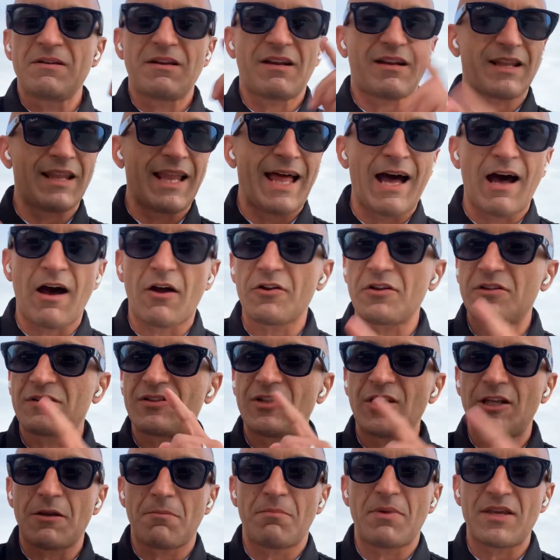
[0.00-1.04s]
cloud
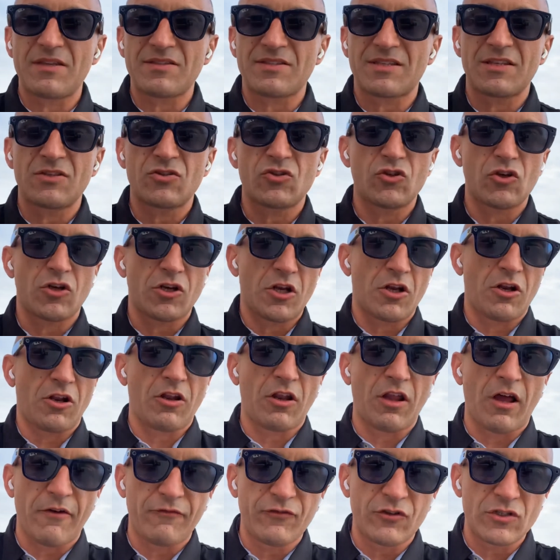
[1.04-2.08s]
databases you're going to
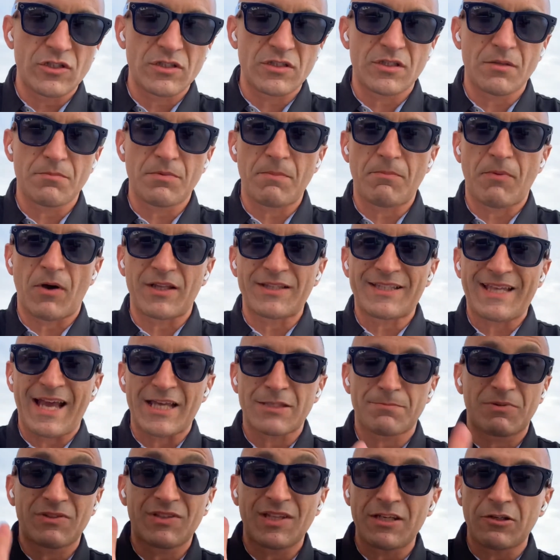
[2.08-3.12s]
love the gcp
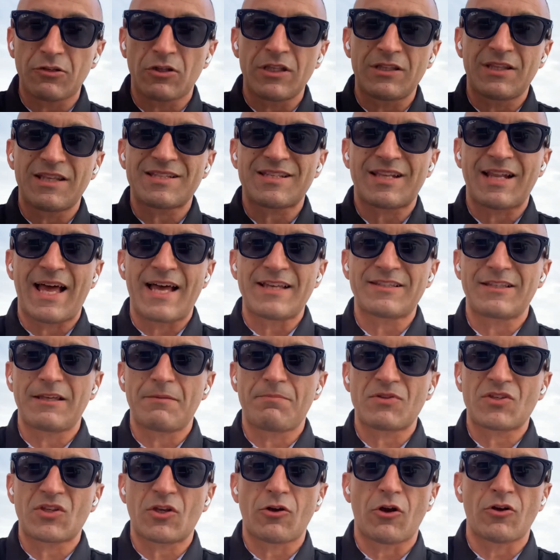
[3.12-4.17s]
podcast particularly this last
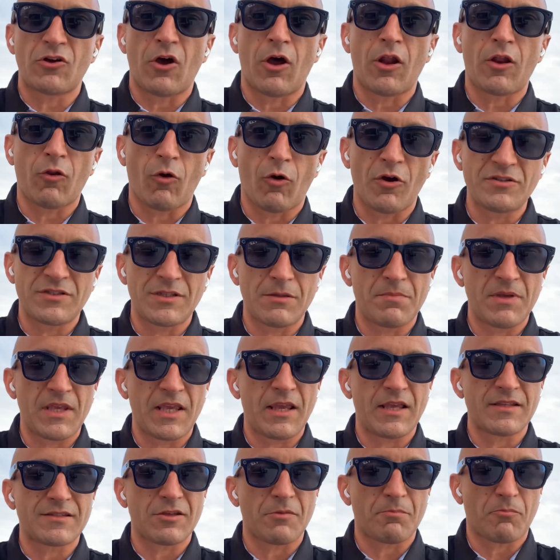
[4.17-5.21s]
episode on alloydb
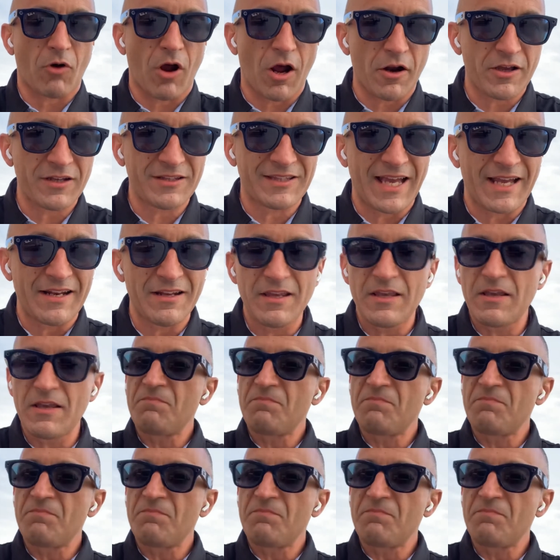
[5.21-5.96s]
it's a product that